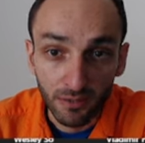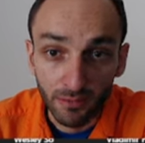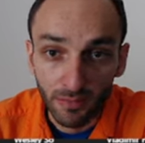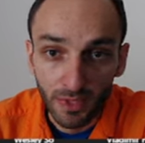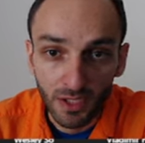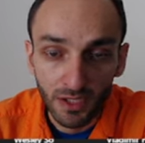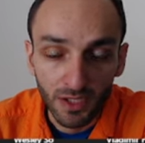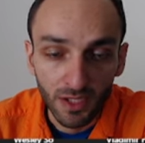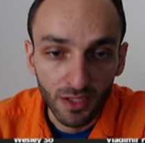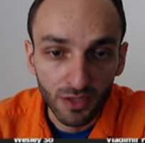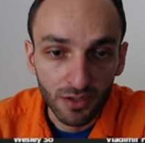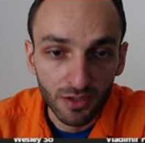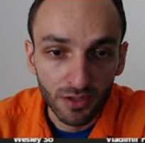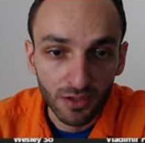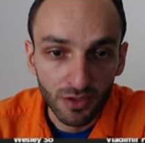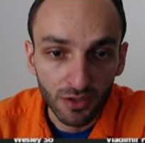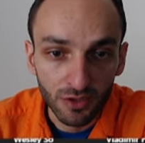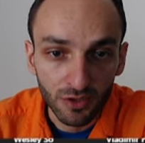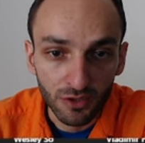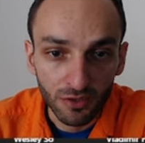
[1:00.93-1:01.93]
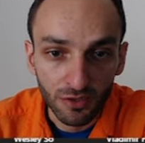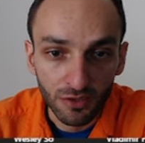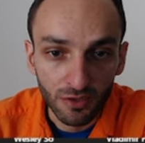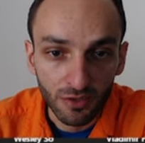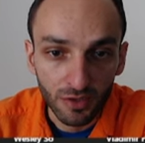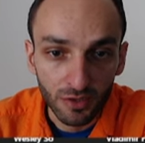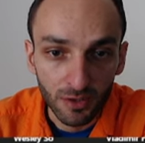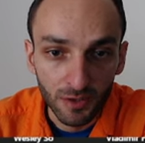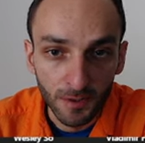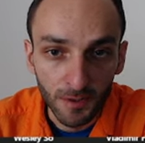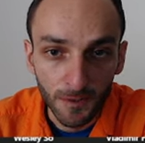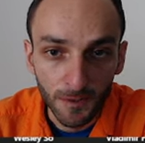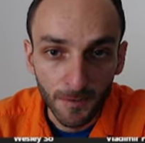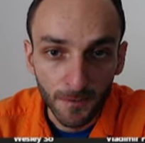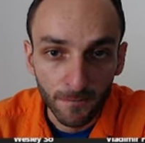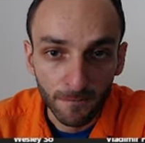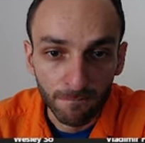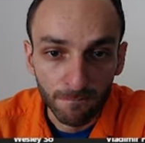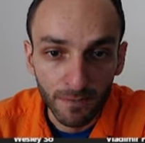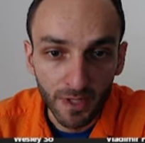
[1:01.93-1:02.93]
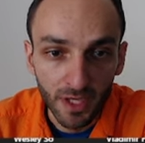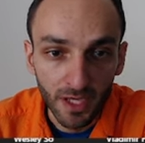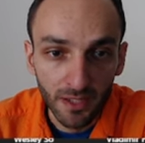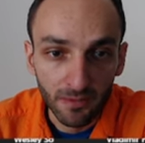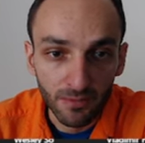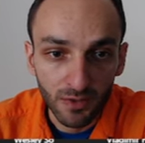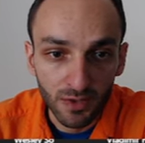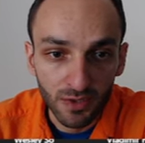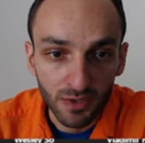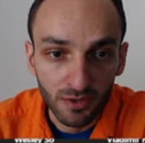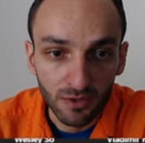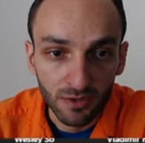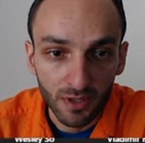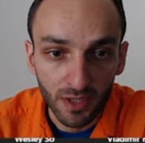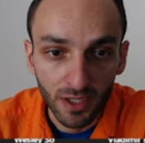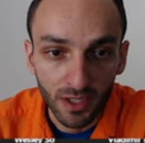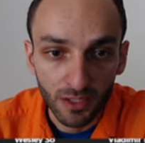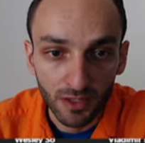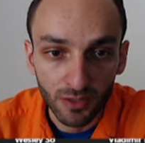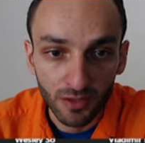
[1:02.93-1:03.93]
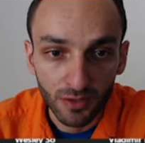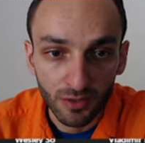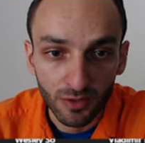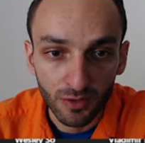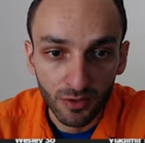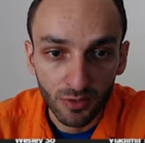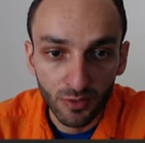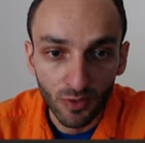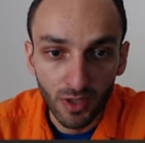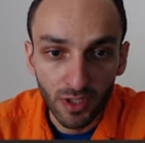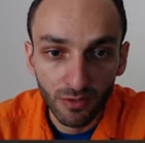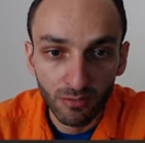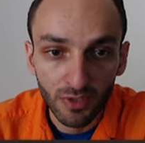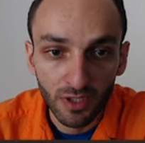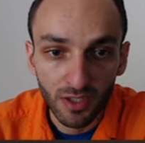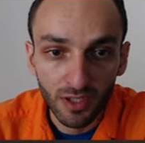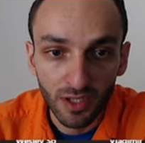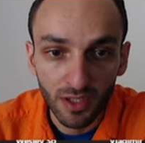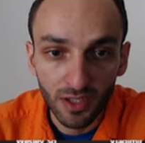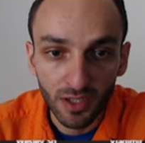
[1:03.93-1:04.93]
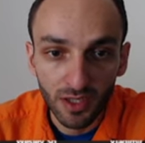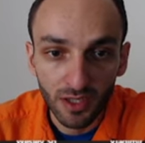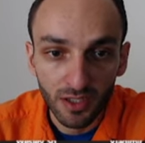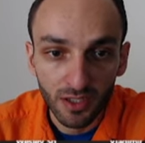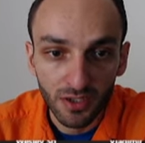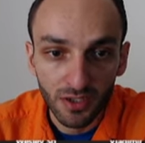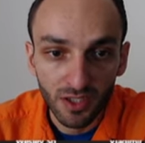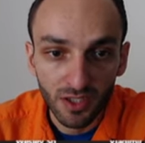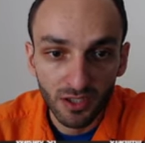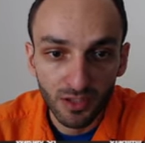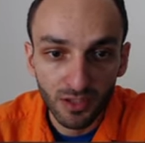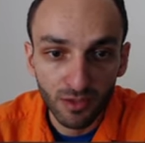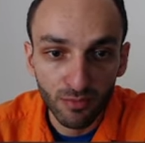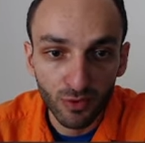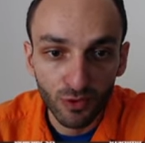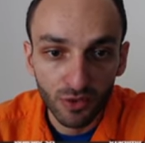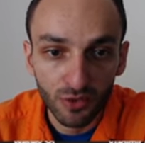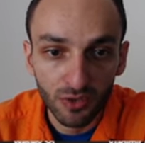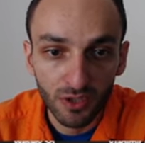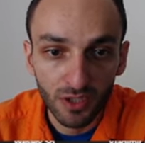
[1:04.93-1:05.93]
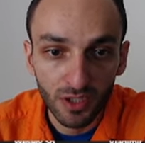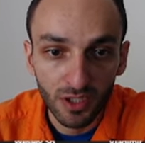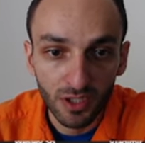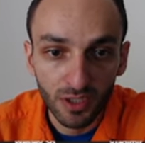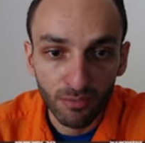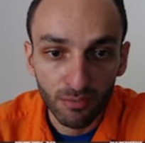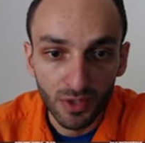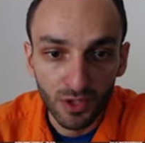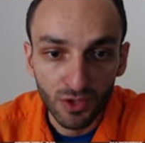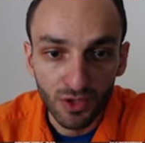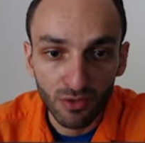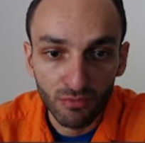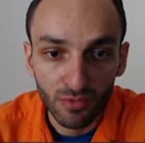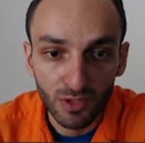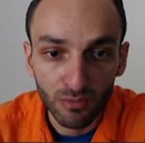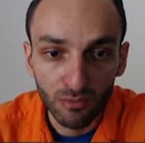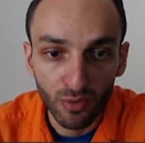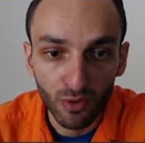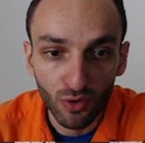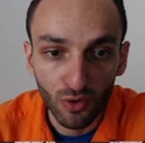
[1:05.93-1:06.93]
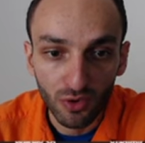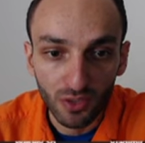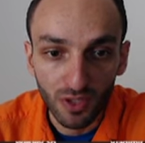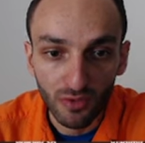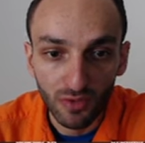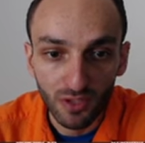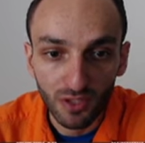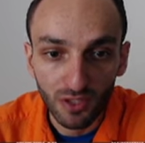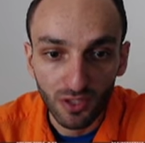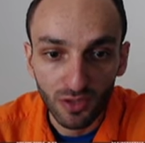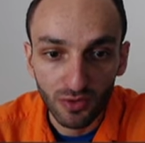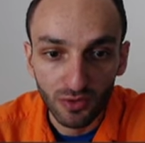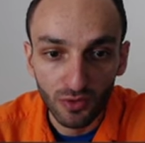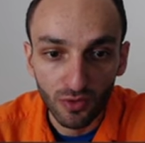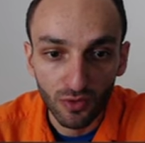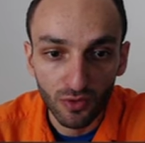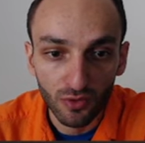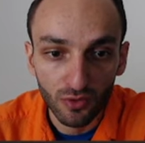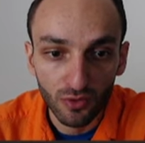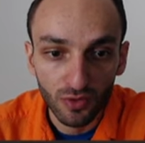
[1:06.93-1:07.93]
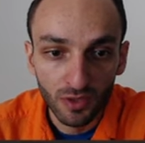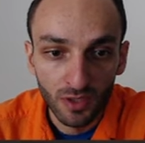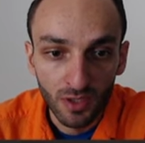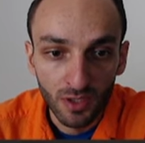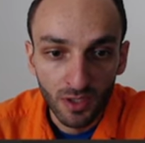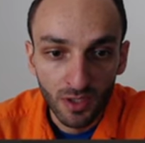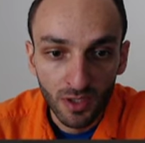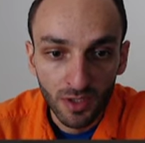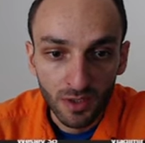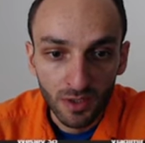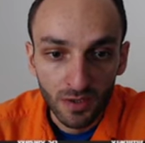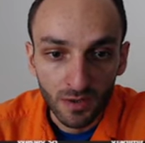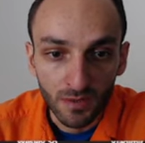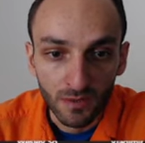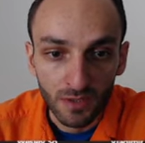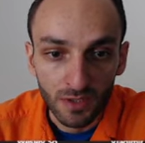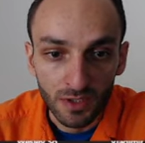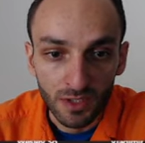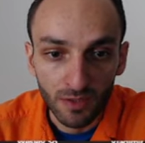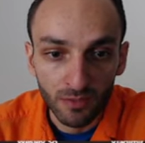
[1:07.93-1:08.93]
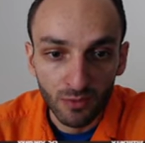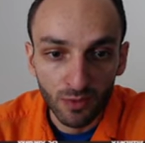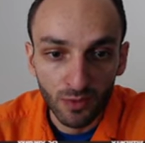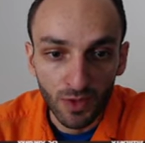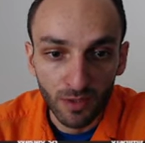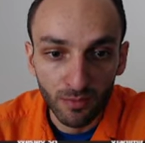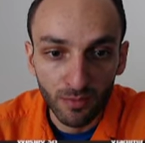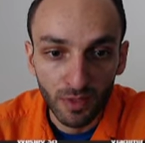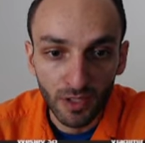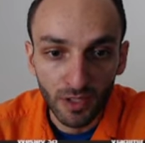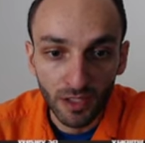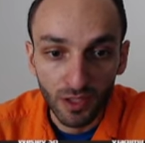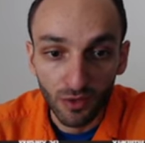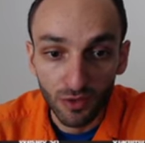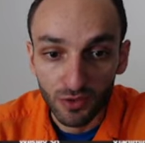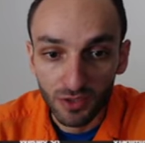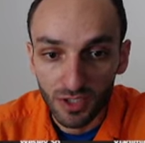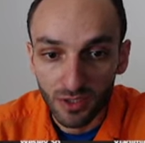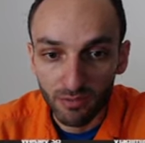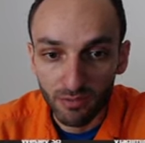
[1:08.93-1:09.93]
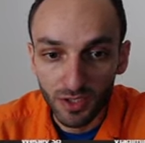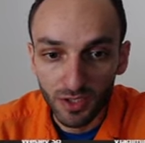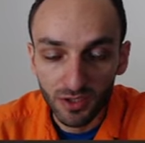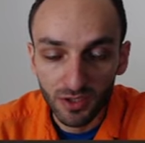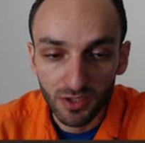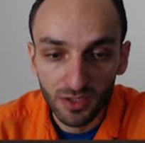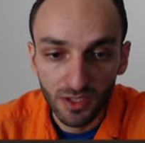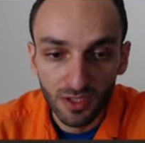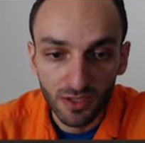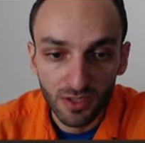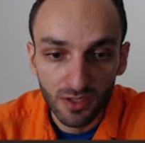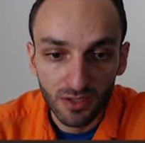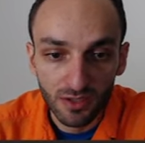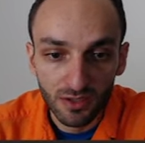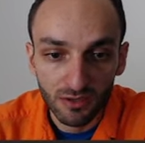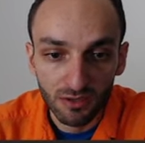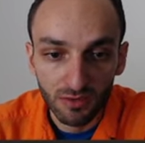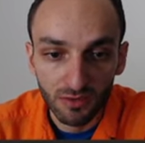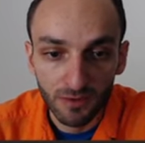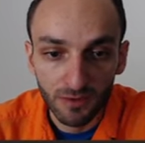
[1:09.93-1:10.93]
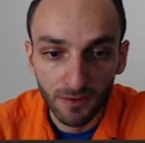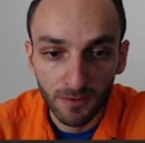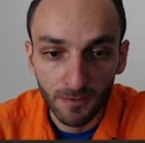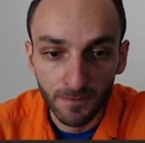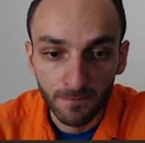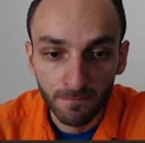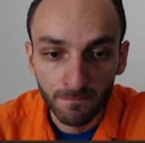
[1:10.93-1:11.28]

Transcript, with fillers: many other uh, names like uh, Tuan Minle, Alexander Bortnyk, Benjamin Bok, David Anton, Vasif Durarbayli, Jose Martinez. Uh,